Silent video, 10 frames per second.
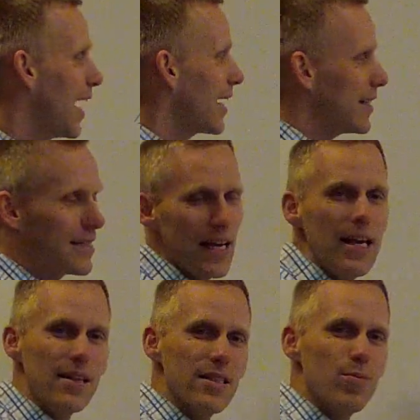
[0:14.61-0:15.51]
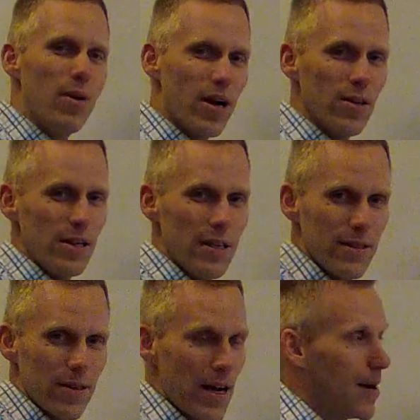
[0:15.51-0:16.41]
I can take this
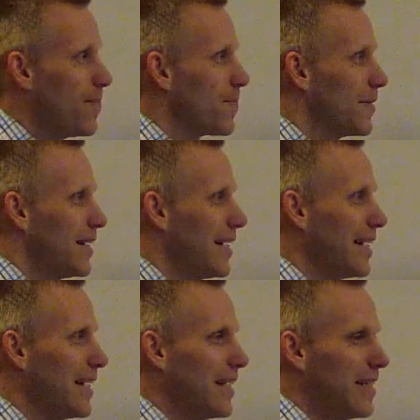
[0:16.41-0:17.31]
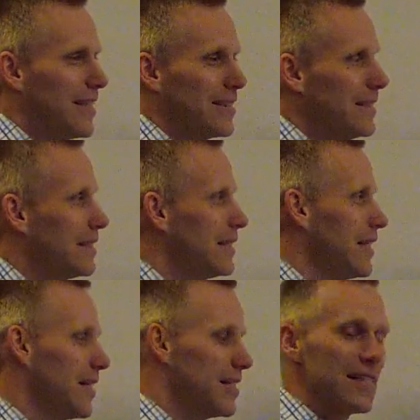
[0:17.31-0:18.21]
parallelogram and,
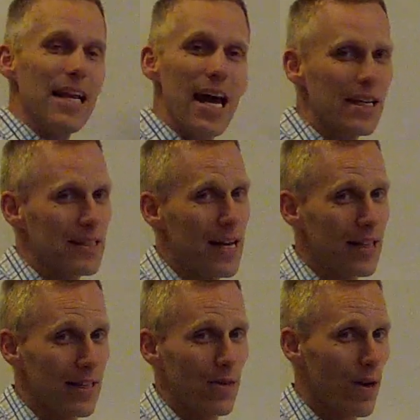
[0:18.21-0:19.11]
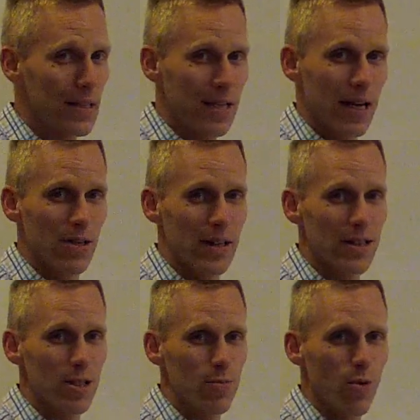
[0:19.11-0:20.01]
well, it's not exactly a rectangle at
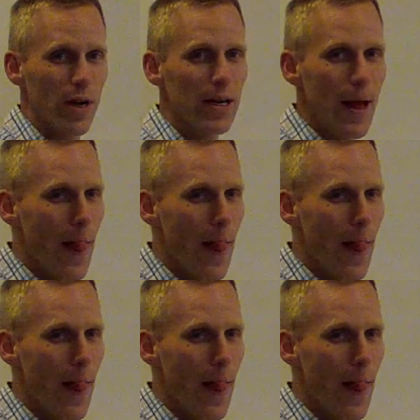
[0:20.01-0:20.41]
this point.